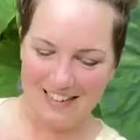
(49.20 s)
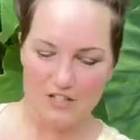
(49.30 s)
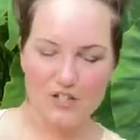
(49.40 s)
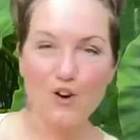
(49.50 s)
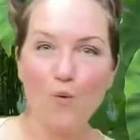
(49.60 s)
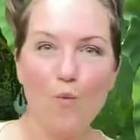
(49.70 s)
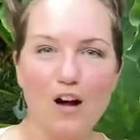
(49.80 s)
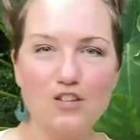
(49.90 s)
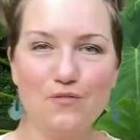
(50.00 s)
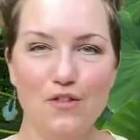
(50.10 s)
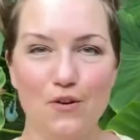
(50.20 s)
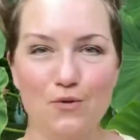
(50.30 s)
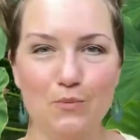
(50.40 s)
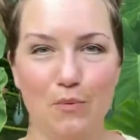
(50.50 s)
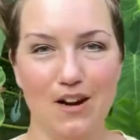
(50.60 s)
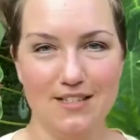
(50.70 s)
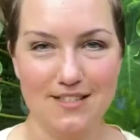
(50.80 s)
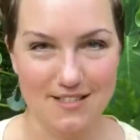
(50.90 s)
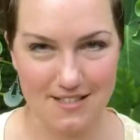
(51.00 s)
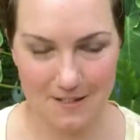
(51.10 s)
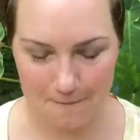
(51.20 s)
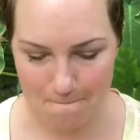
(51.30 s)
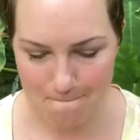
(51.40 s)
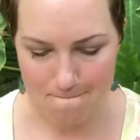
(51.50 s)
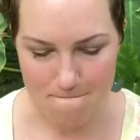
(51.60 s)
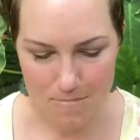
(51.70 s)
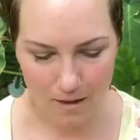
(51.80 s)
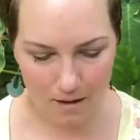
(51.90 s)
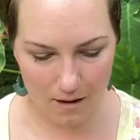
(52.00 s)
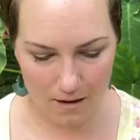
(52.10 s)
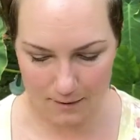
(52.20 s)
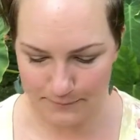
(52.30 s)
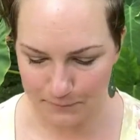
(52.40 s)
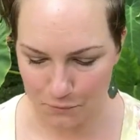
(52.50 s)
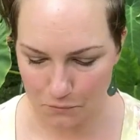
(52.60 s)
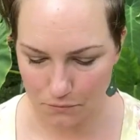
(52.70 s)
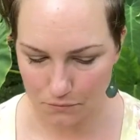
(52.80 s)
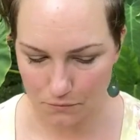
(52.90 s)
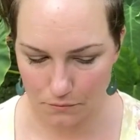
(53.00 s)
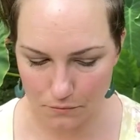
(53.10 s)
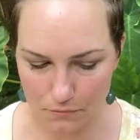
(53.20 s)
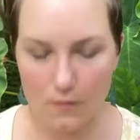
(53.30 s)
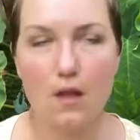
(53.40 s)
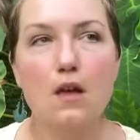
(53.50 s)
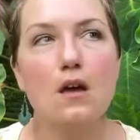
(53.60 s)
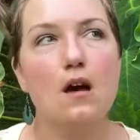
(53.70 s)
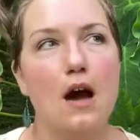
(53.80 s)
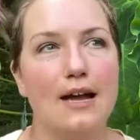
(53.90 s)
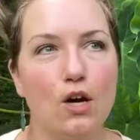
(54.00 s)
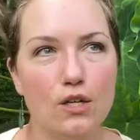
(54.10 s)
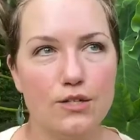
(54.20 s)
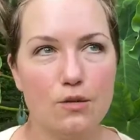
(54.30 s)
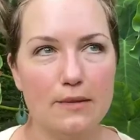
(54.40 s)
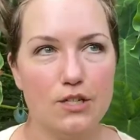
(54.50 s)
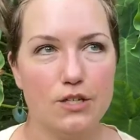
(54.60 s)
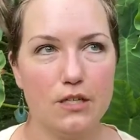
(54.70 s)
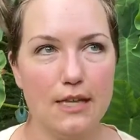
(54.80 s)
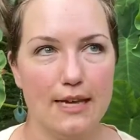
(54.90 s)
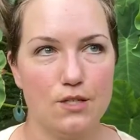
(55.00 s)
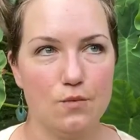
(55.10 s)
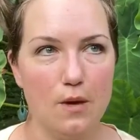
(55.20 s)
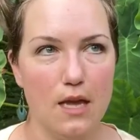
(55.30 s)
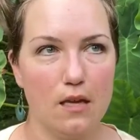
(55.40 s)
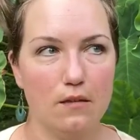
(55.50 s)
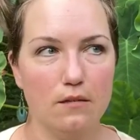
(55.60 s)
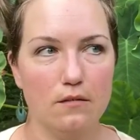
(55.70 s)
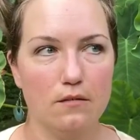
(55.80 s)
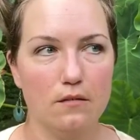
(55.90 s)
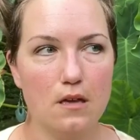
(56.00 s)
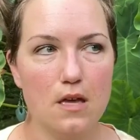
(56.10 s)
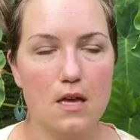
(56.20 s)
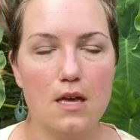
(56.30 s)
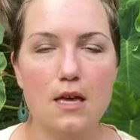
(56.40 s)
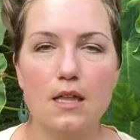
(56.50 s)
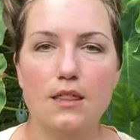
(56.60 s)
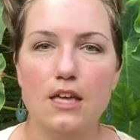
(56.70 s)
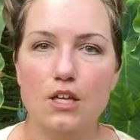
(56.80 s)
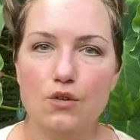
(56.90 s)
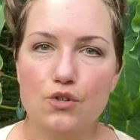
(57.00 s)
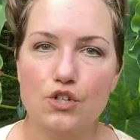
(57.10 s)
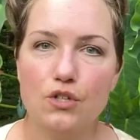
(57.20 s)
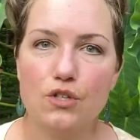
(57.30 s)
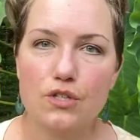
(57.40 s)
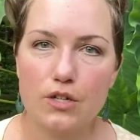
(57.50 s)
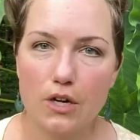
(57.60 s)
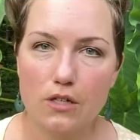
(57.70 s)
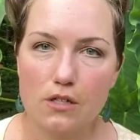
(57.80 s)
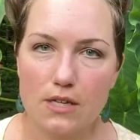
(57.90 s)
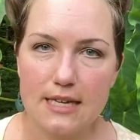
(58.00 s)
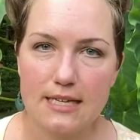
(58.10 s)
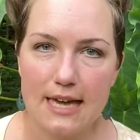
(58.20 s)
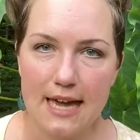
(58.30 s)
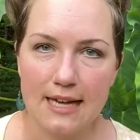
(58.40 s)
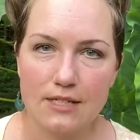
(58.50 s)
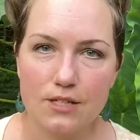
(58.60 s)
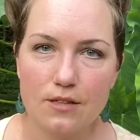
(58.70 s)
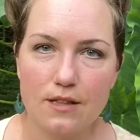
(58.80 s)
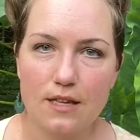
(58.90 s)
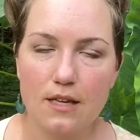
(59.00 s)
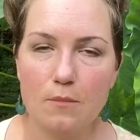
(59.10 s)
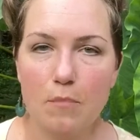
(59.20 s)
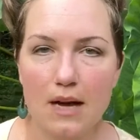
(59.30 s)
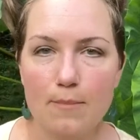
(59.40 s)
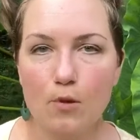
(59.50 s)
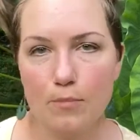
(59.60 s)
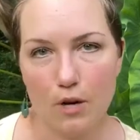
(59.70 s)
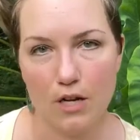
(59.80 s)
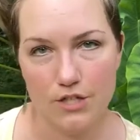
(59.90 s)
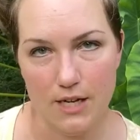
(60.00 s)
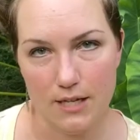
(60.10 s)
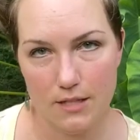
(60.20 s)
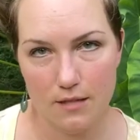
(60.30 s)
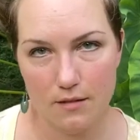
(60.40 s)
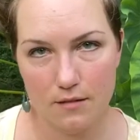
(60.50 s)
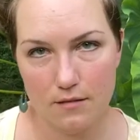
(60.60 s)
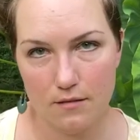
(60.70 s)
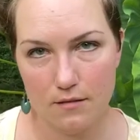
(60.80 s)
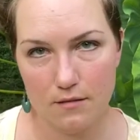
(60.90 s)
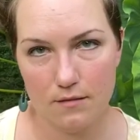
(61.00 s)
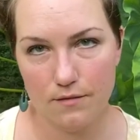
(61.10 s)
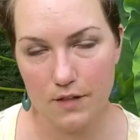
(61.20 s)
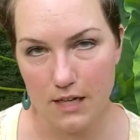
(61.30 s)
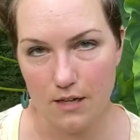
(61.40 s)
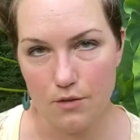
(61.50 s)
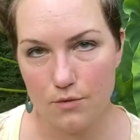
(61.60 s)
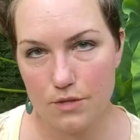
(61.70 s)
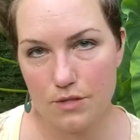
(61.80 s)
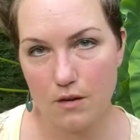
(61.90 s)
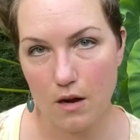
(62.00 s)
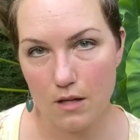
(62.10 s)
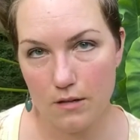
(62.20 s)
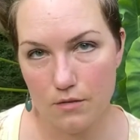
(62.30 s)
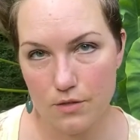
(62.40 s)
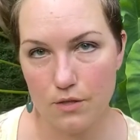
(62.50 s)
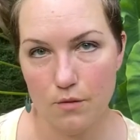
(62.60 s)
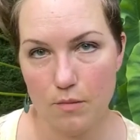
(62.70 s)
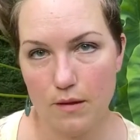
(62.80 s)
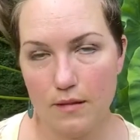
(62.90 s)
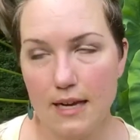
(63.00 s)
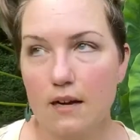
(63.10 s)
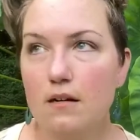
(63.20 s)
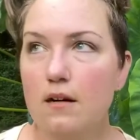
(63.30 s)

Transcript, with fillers: so watch for those prizes. Um, I also mentioned last week that you should start looking at the Bible Project videos on YouTube. They are